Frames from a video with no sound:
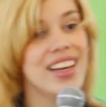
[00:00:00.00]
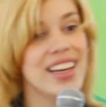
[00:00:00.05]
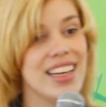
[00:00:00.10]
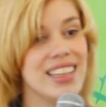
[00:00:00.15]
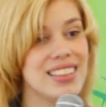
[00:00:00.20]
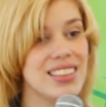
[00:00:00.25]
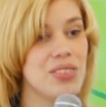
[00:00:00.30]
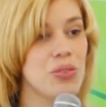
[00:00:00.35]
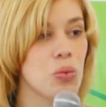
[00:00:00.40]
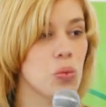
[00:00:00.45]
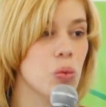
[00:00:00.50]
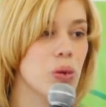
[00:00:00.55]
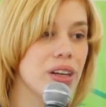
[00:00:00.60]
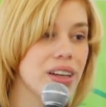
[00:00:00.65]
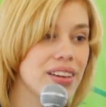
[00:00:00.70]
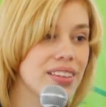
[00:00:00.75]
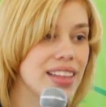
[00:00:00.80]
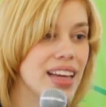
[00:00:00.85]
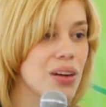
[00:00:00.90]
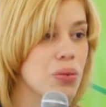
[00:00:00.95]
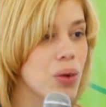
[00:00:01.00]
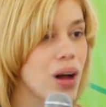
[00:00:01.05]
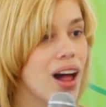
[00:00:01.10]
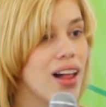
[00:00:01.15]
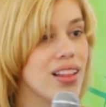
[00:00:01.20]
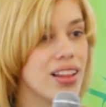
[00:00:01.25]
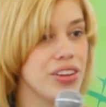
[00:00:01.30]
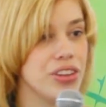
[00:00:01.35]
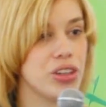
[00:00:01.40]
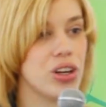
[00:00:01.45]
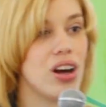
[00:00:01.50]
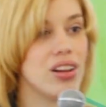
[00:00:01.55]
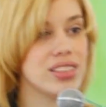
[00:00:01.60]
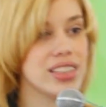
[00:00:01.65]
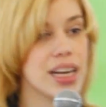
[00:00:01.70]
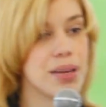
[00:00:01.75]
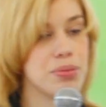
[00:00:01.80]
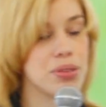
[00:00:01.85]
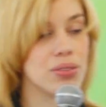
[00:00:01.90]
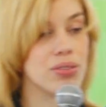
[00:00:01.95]
It didn't work that well under all
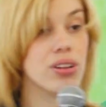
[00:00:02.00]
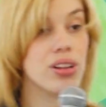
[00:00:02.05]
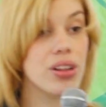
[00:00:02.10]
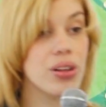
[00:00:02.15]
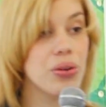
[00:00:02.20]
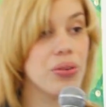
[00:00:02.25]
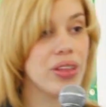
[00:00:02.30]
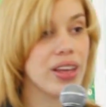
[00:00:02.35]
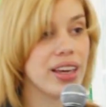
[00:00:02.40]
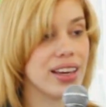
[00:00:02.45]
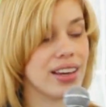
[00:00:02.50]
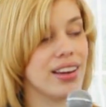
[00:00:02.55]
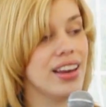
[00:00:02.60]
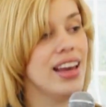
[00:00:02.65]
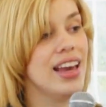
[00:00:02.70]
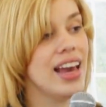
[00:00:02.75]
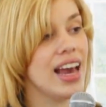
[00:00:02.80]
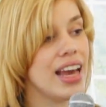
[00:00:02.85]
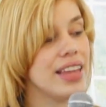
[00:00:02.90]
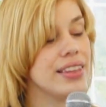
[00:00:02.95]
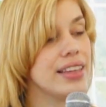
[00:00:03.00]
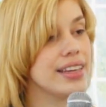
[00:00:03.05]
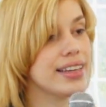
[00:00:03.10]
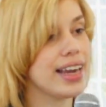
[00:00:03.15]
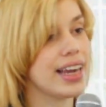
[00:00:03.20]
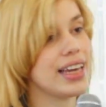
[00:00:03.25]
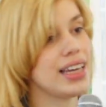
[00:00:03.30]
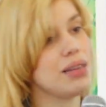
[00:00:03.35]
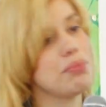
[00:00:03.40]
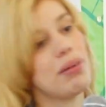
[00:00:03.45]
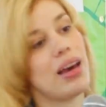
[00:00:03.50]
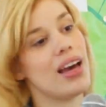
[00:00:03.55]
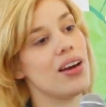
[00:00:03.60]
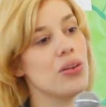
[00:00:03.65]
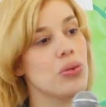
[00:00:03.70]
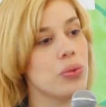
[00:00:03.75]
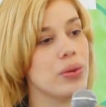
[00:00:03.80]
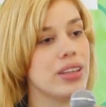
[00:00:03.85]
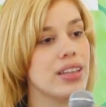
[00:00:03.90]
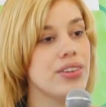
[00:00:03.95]
types of clothing. And they came
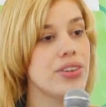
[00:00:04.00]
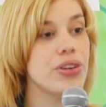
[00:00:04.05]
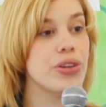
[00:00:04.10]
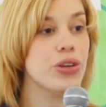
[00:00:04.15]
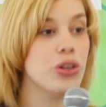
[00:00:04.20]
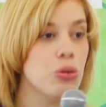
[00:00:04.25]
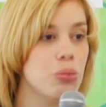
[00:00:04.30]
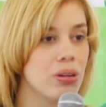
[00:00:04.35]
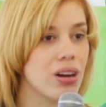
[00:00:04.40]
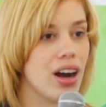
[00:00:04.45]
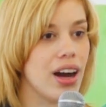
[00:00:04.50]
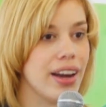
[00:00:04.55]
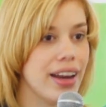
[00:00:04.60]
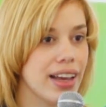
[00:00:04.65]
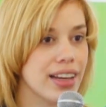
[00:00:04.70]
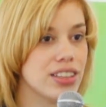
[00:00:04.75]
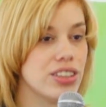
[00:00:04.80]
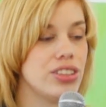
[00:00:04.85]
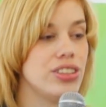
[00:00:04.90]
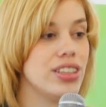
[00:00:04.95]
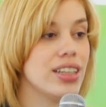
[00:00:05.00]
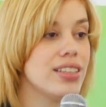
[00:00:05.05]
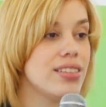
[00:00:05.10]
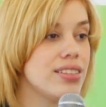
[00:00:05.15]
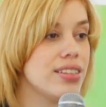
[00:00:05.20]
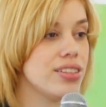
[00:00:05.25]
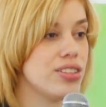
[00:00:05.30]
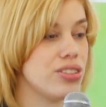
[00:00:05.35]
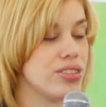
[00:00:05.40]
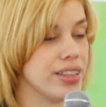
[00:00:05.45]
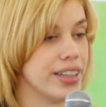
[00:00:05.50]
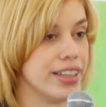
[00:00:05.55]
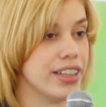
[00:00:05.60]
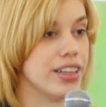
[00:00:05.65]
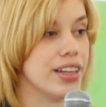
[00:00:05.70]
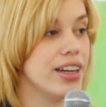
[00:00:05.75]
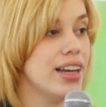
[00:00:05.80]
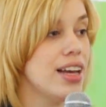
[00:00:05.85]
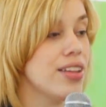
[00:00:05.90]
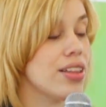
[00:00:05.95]
out with a new product just this
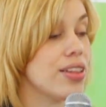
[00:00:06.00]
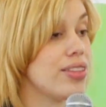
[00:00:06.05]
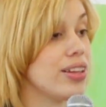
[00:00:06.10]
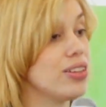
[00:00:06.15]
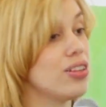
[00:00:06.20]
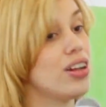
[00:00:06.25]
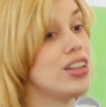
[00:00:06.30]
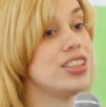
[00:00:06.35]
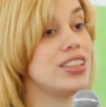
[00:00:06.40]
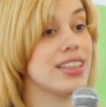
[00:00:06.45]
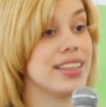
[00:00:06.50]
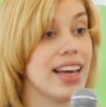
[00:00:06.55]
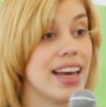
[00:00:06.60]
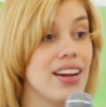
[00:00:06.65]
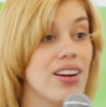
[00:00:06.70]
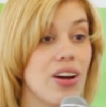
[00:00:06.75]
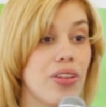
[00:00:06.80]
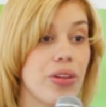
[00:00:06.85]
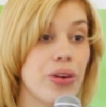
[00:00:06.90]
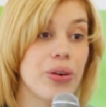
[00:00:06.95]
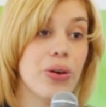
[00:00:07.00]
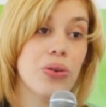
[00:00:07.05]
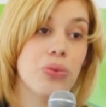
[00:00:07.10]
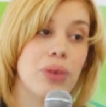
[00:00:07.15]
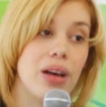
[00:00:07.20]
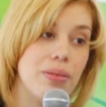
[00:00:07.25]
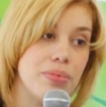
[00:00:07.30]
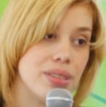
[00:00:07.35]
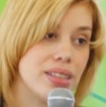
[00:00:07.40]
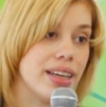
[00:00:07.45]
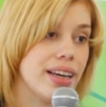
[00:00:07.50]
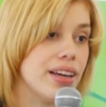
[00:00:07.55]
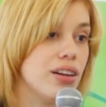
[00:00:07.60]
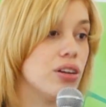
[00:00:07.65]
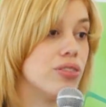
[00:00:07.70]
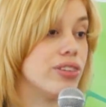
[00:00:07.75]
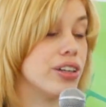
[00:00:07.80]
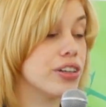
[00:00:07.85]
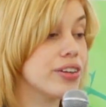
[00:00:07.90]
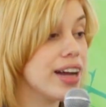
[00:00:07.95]
year that they launched again on their own website
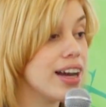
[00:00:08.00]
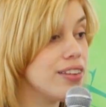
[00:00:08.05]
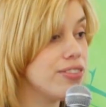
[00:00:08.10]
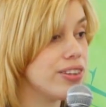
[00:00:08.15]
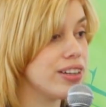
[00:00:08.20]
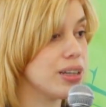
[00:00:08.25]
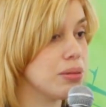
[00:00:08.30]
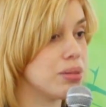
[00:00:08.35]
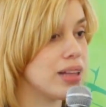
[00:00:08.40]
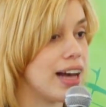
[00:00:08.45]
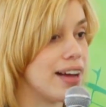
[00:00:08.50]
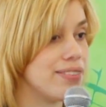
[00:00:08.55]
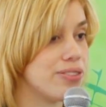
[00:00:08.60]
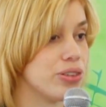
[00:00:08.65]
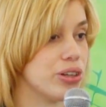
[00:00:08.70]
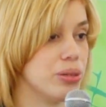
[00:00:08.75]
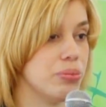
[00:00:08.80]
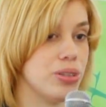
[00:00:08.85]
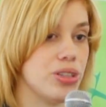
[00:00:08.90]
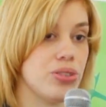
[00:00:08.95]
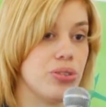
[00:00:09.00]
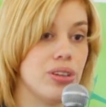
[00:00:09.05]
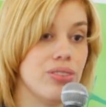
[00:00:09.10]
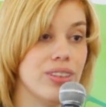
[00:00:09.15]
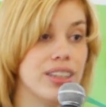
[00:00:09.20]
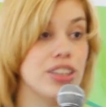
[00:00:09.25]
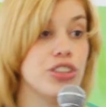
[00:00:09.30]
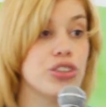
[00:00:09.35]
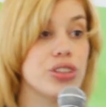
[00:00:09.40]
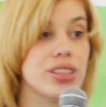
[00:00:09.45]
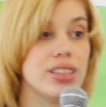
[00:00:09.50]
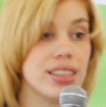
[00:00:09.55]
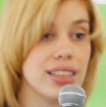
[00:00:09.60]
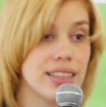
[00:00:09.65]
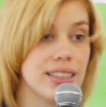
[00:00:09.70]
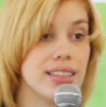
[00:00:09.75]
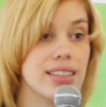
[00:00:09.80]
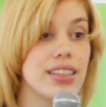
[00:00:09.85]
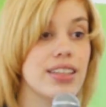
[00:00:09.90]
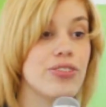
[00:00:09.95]
over a crowdfunding platform, which is sort of interesting to
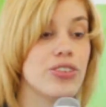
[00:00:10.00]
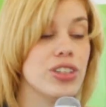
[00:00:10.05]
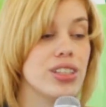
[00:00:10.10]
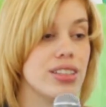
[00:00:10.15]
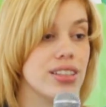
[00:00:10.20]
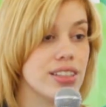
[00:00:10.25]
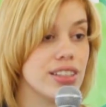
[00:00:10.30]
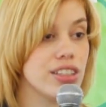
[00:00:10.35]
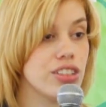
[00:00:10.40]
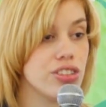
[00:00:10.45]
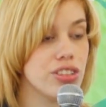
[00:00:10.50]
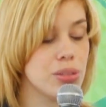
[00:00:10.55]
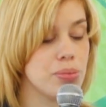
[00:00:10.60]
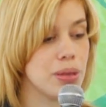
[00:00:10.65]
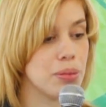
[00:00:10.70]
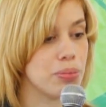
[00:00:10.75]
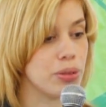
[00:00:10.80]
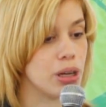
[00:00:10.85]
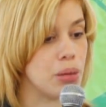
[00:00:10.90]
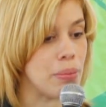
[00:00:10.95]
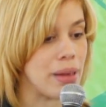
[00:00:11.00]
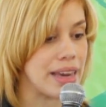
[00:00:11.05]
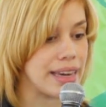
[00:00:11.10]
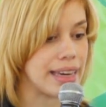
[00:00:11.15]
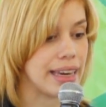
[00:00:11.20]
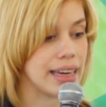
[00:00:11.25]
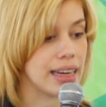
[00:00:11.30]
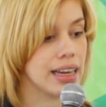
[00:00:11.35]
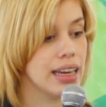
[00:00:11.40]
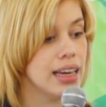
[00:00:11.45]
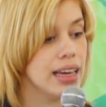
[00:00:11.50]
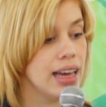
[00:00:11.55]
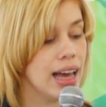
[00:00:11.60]
see the different decisions people are making.